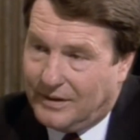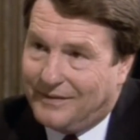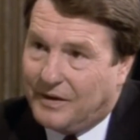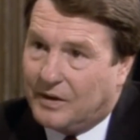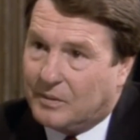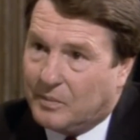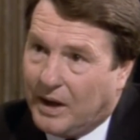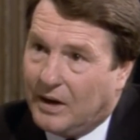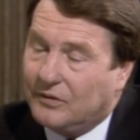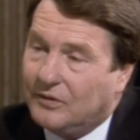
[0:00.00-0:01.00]
that the
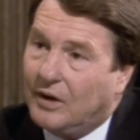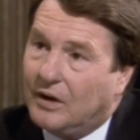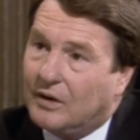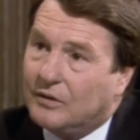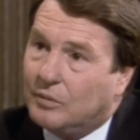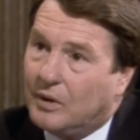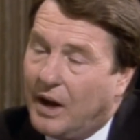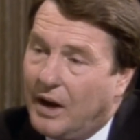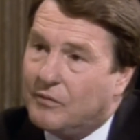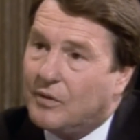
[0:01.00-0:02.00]
Palestinians would
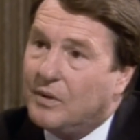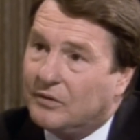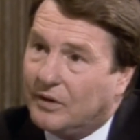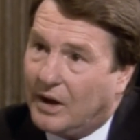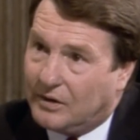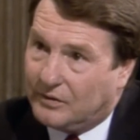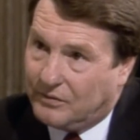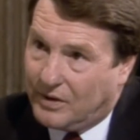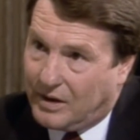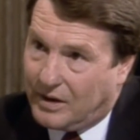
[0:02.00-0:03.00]
ever be
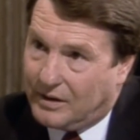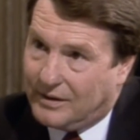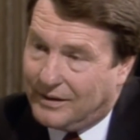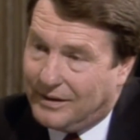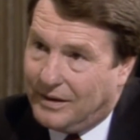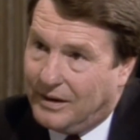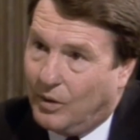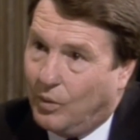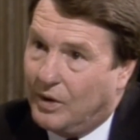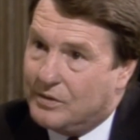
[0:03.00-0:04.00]
satisfied
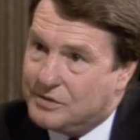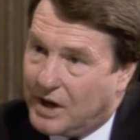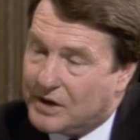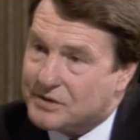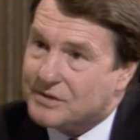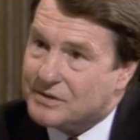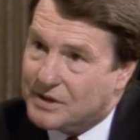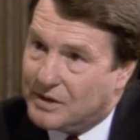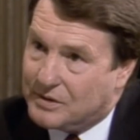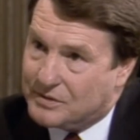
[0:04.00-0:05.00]
with just the
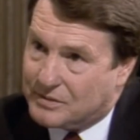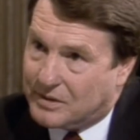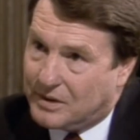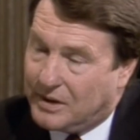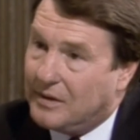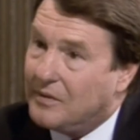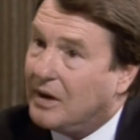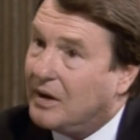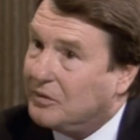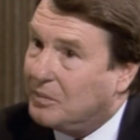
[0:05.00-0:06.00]
territory
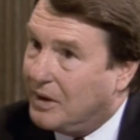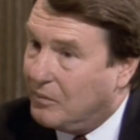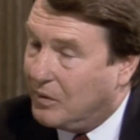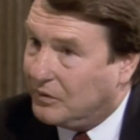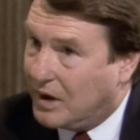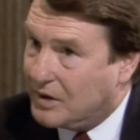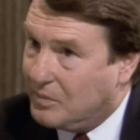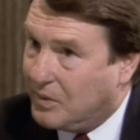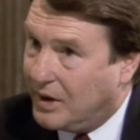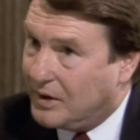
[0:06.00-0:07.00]
that was
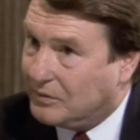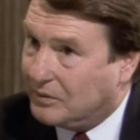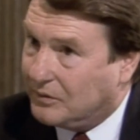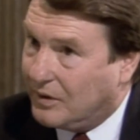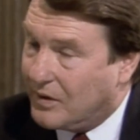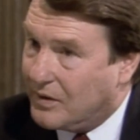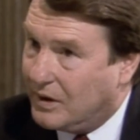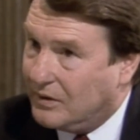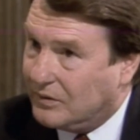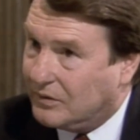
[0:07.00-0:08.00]
occupied as a result of the
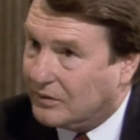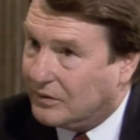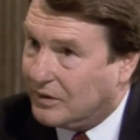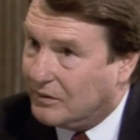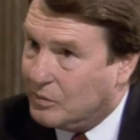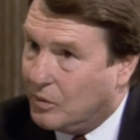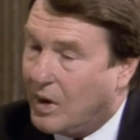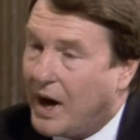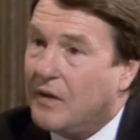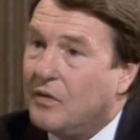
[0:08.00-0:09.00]
1967 war,
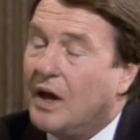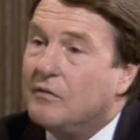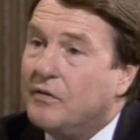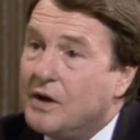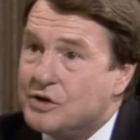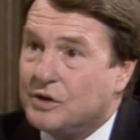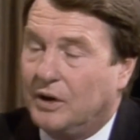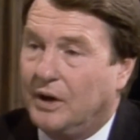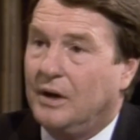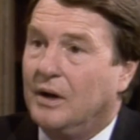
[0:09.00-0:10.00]
and that
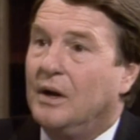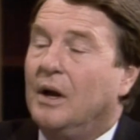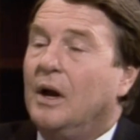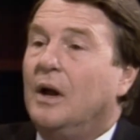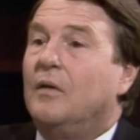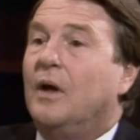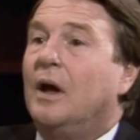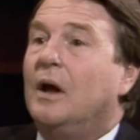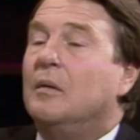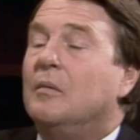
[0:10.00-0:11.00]
eventually
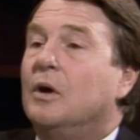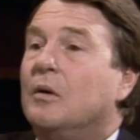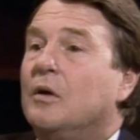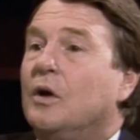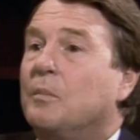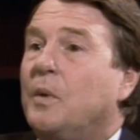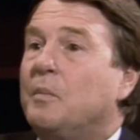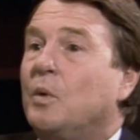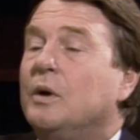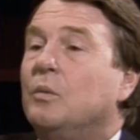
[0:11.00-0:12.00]
your
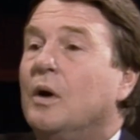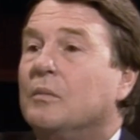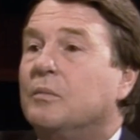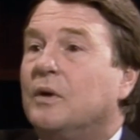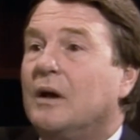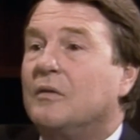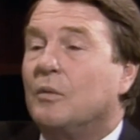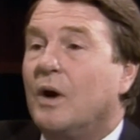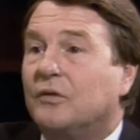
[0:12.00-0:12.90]
people would want to take the rest